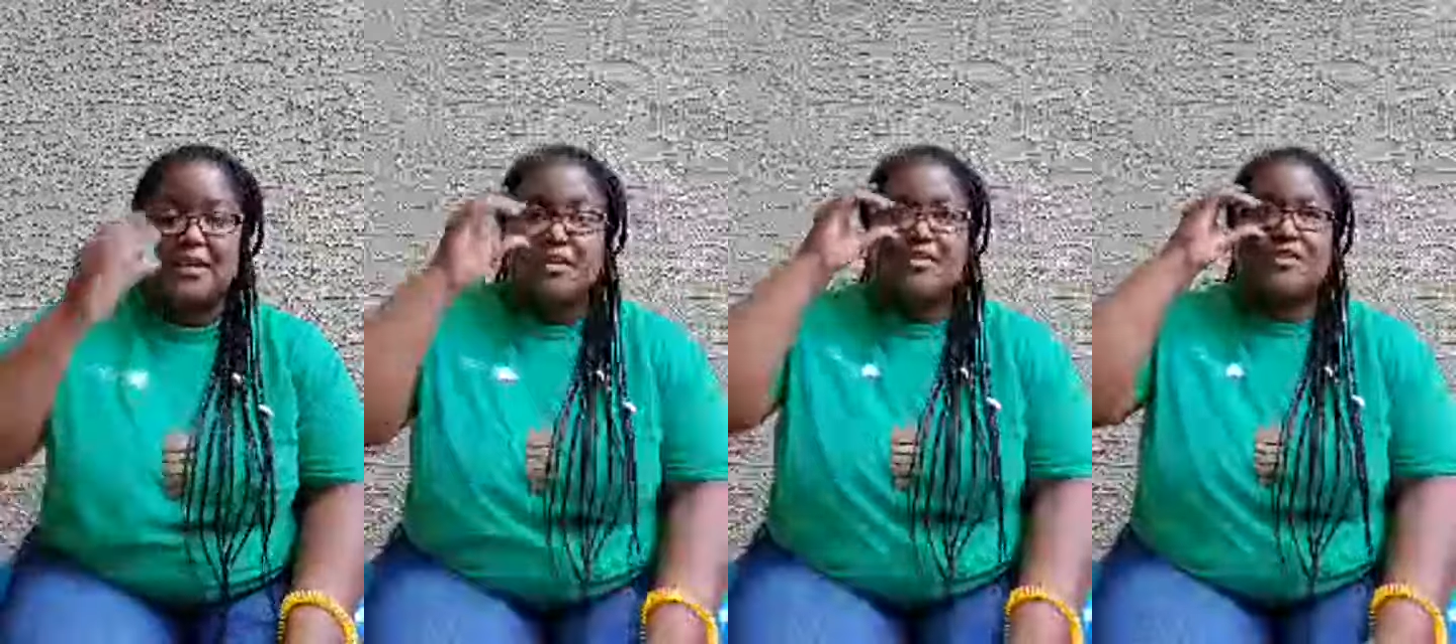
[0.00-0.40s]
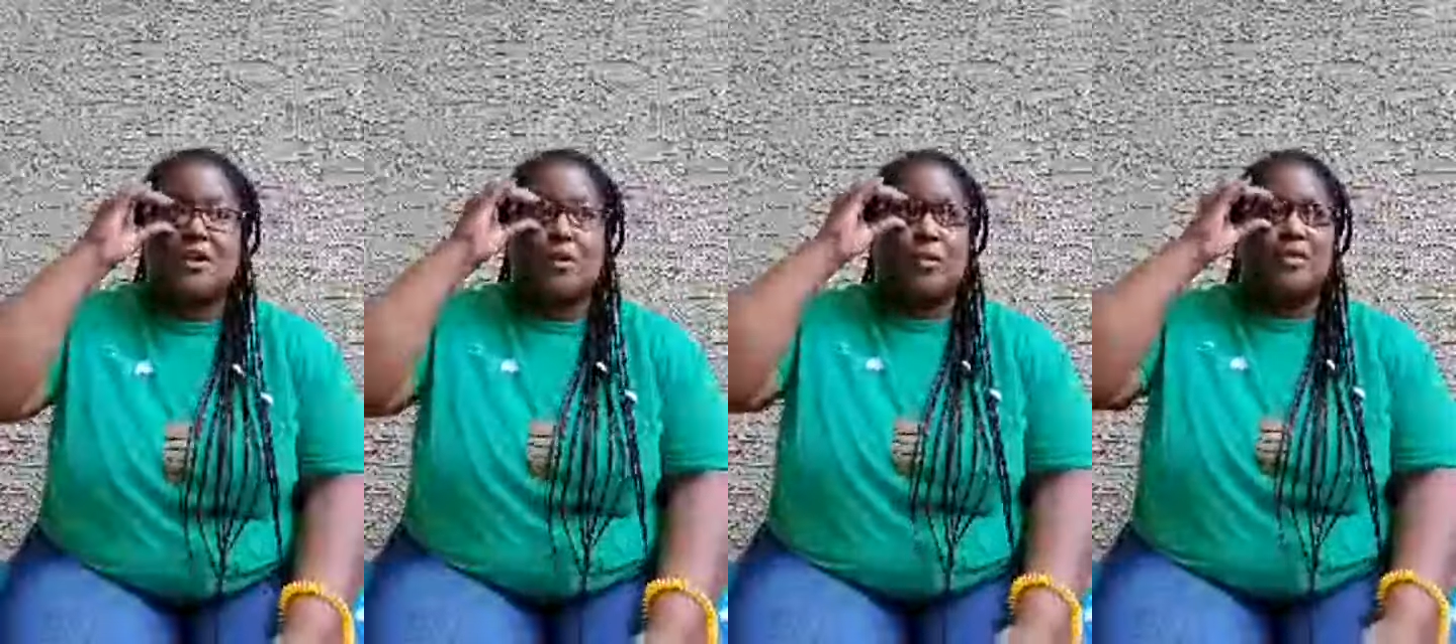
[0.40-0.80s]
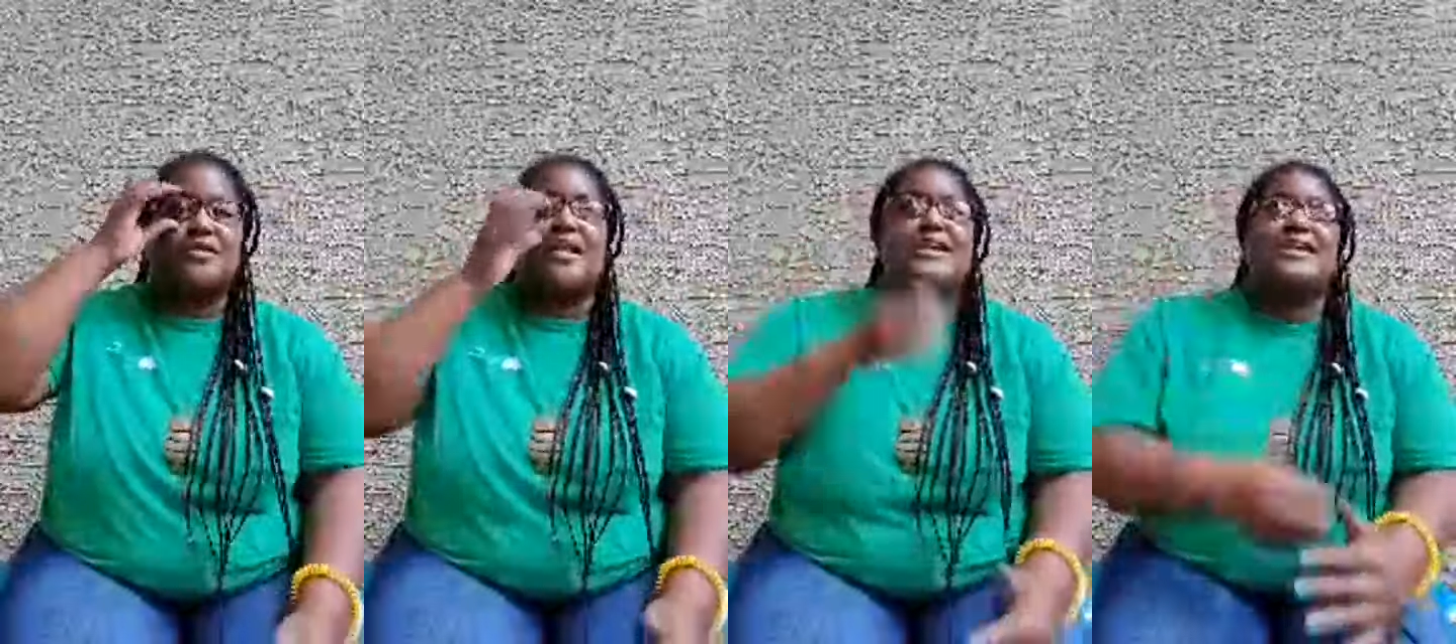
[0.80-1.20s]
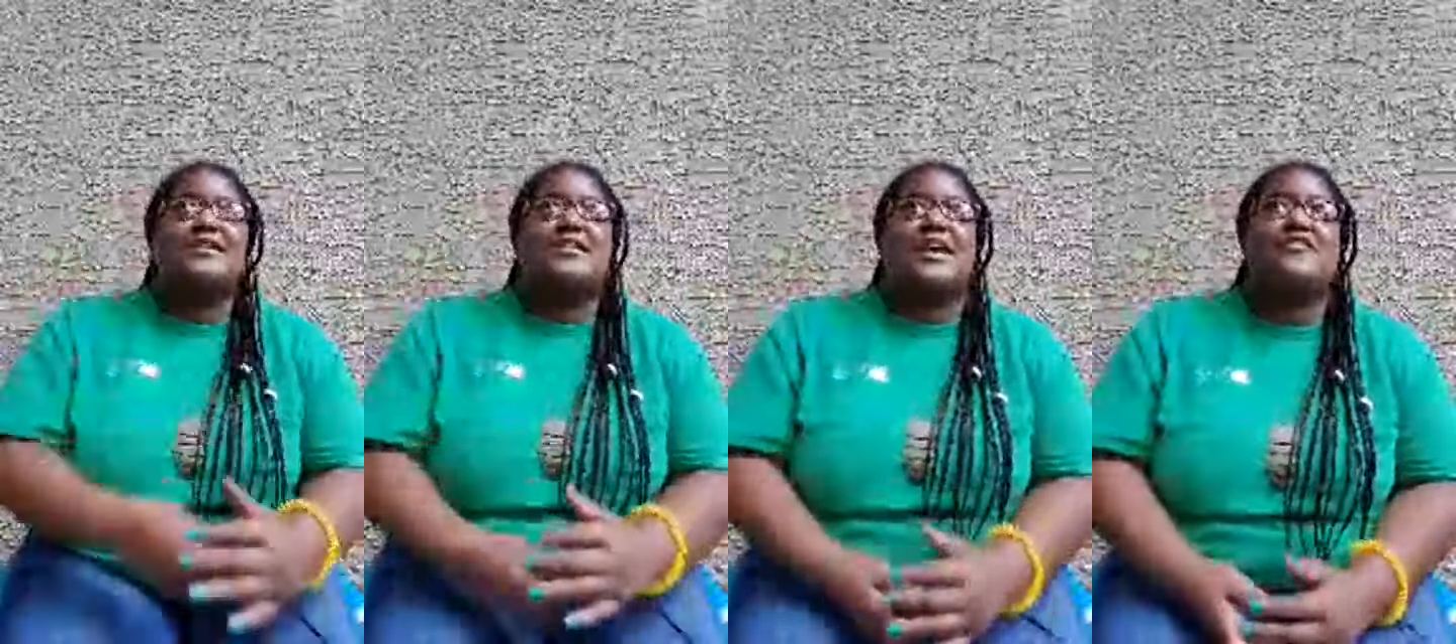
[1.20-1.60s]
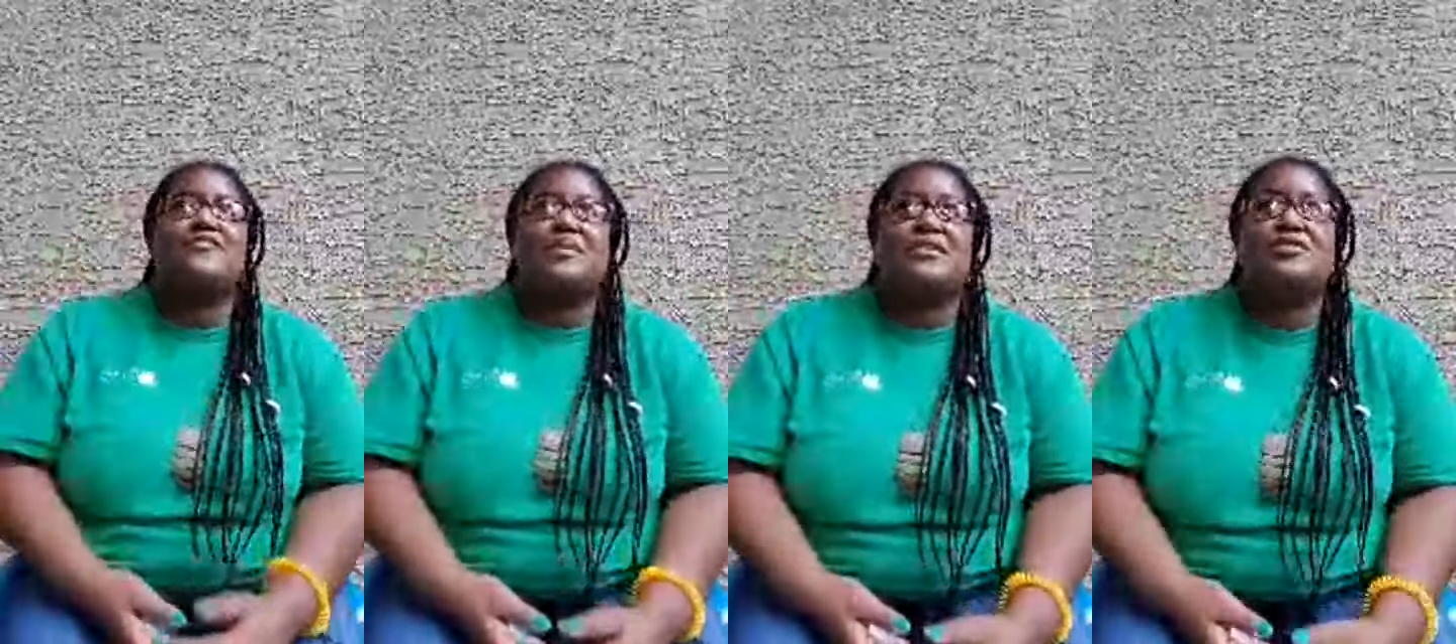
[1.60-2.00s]
So lichen have
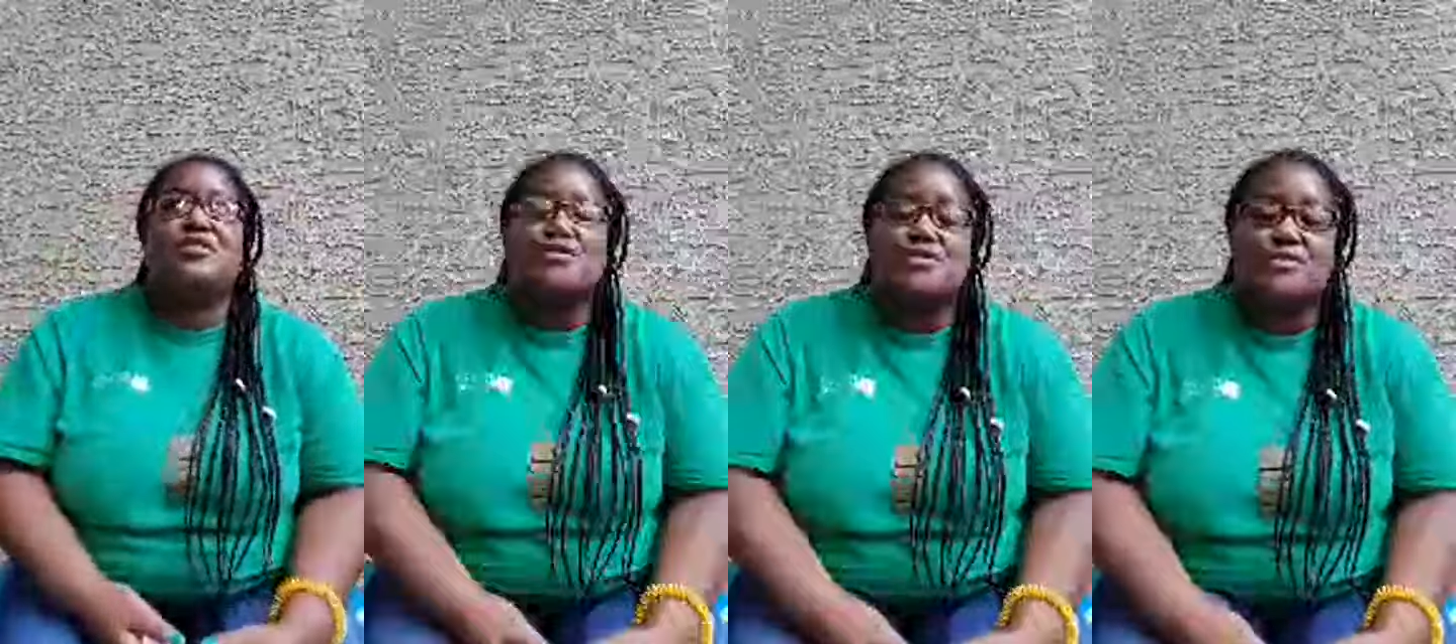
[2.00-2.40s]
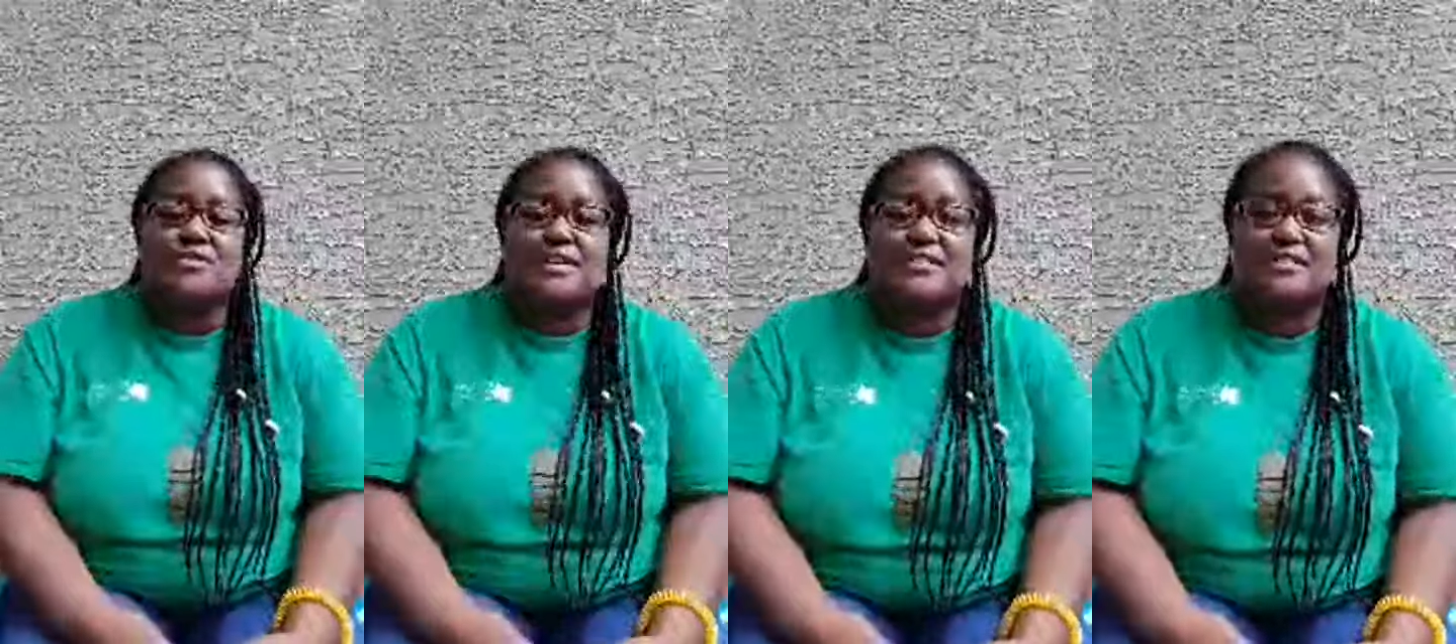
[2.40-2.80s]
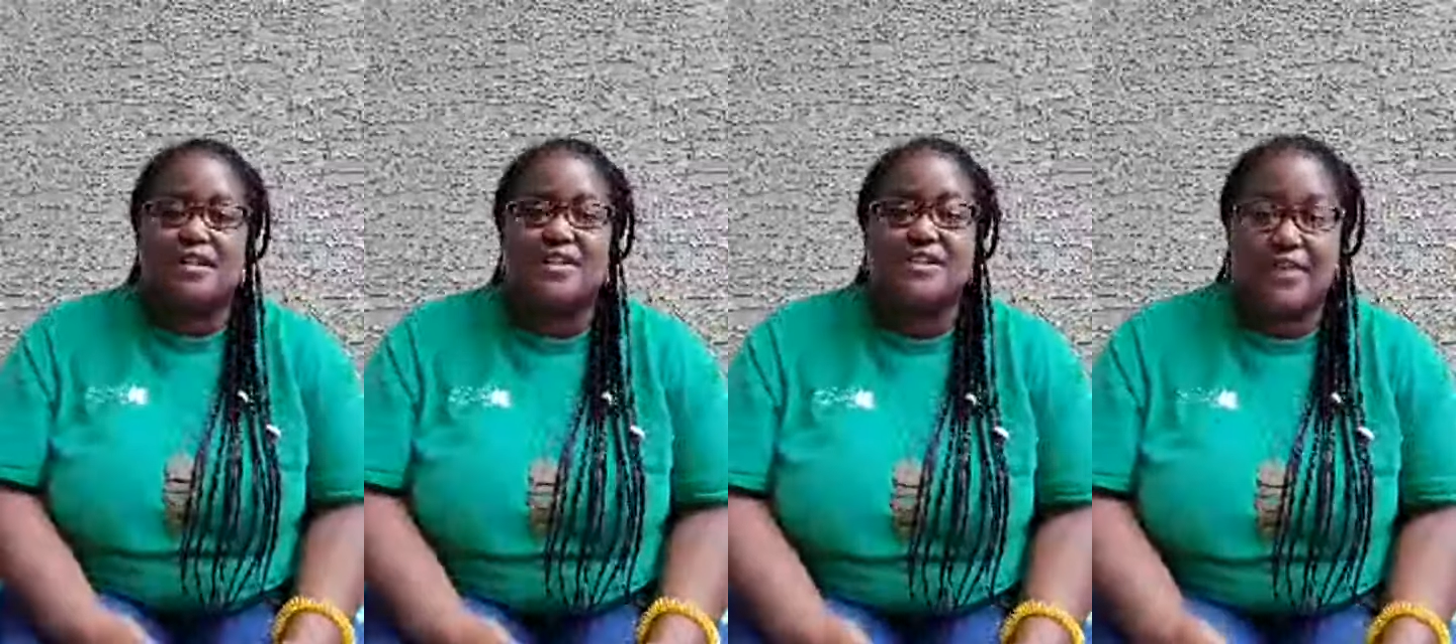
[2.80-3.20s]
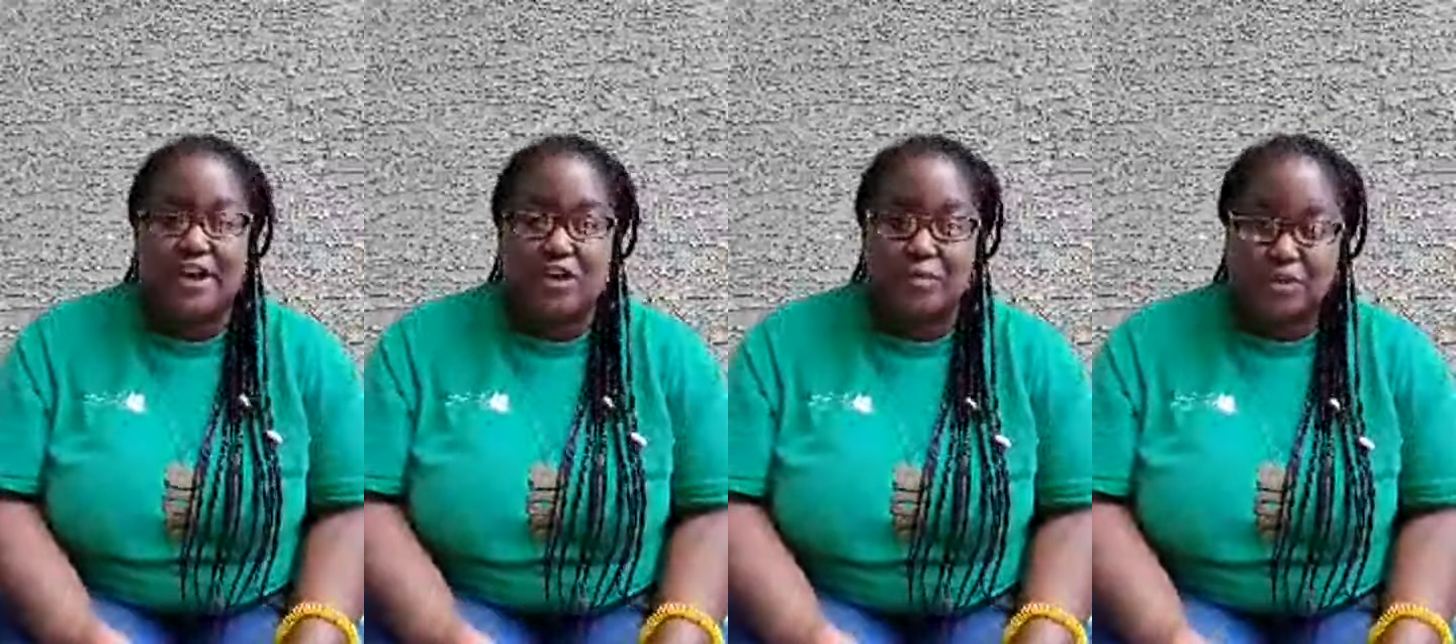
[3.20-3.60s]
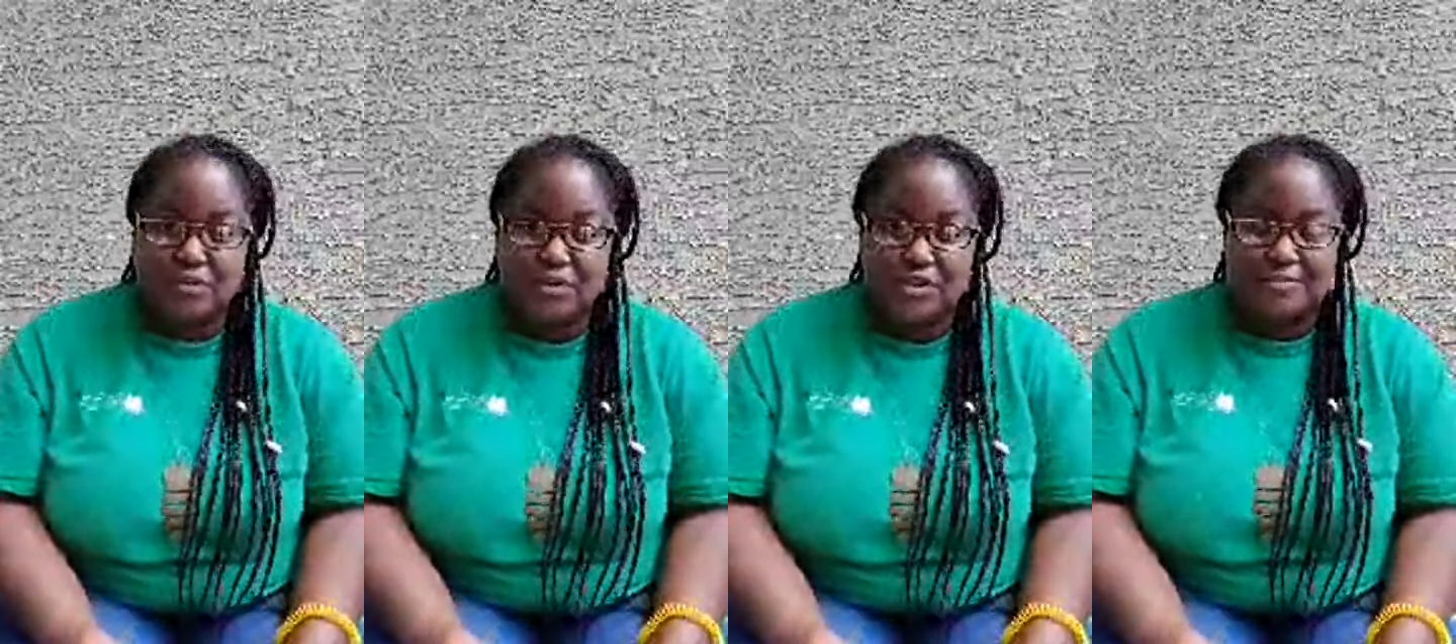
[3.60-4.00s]
been used in studies of air
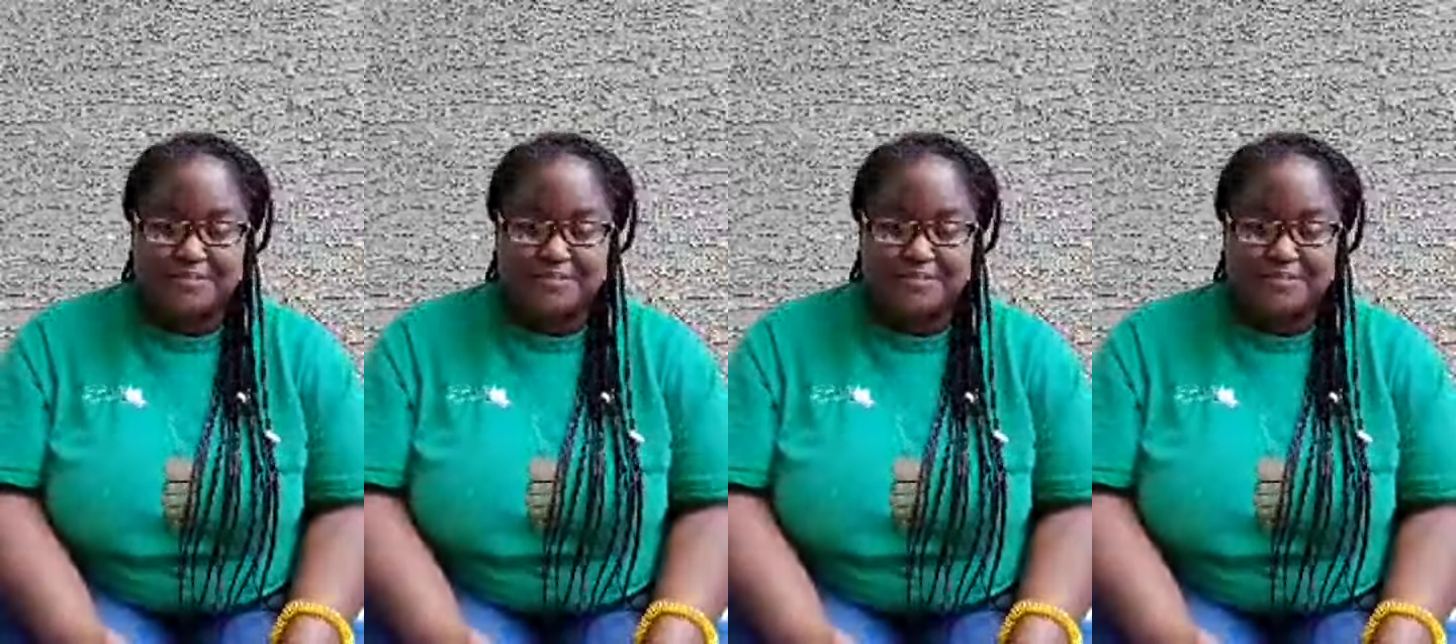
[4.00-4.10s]
pollution.